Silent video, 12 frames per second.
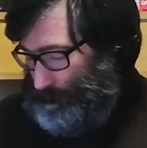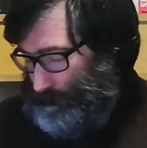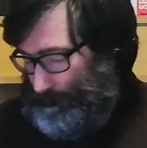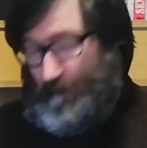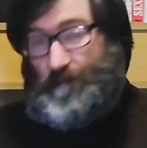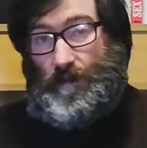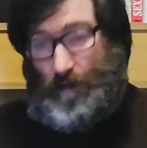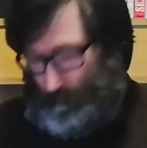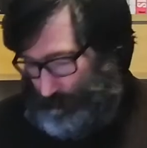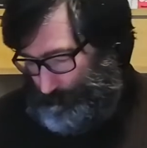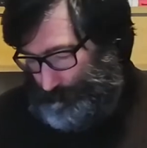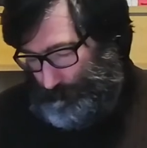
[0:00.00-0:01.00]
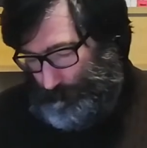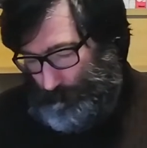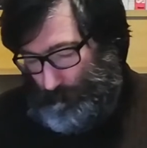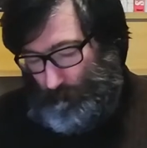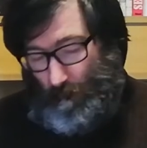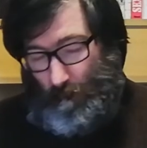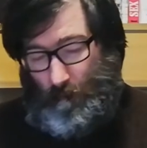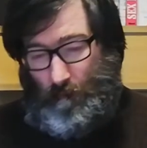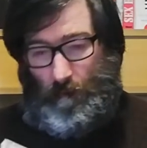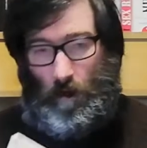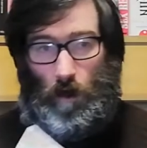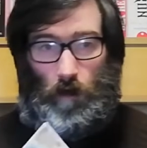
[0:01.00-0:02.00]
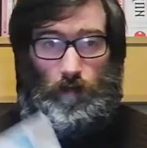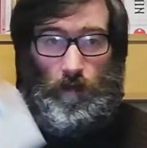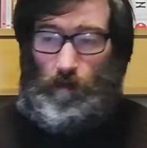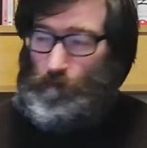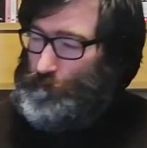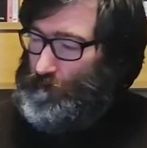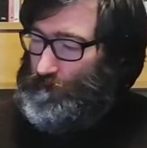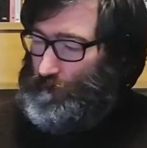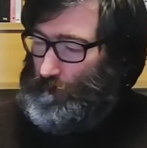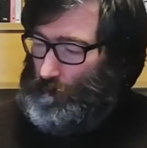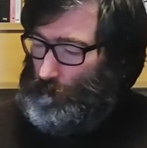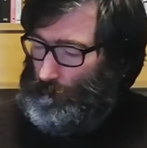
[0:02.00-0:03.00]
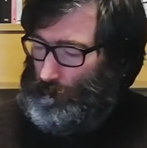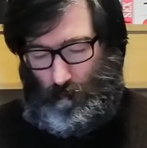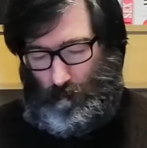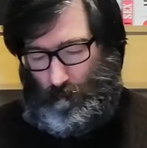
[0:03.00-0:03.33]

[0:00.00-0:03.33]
let's start. The only official